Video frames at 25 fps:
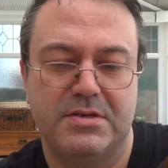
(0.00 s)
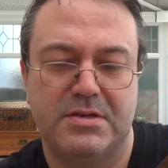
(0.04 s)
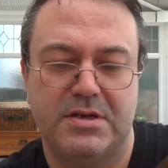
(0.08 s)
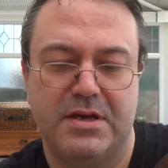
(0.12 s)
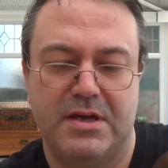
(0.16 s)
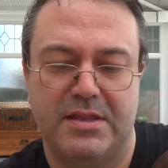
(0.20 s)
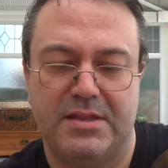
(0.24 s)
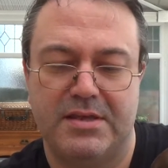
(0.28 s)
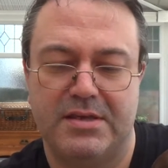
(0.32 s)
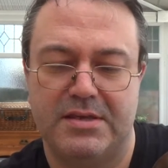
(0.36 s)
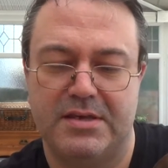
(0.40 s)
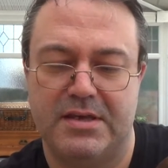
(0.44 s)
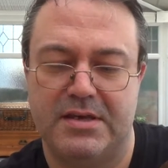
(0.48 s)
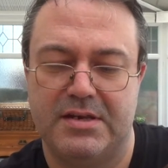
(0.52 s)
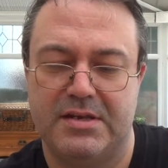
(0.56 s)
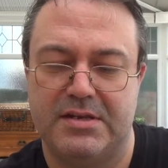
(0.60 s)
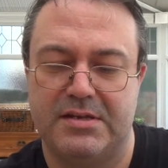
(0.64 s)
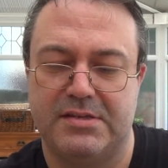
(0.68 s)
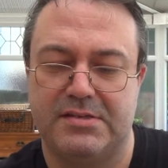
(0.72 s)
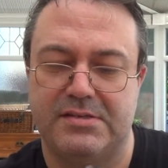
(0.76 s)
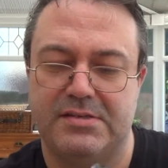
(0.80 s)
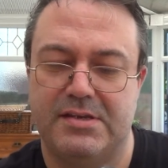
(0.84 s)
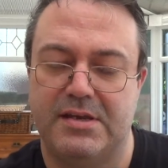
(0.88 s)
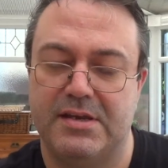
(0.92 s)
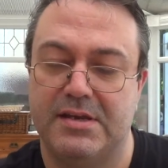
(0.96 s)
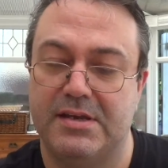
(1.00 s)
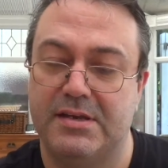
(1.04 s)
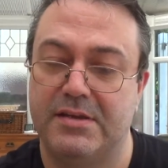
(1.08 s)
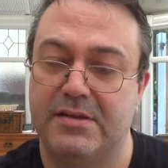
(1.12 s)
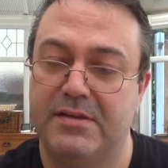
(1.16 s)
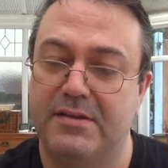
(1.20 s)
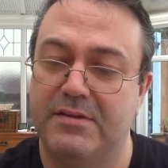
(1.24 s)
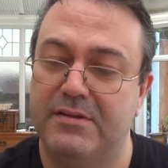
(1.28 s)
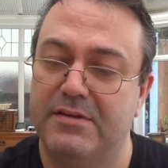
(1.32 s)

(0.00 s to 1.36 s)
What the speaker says: I think it is, yeah.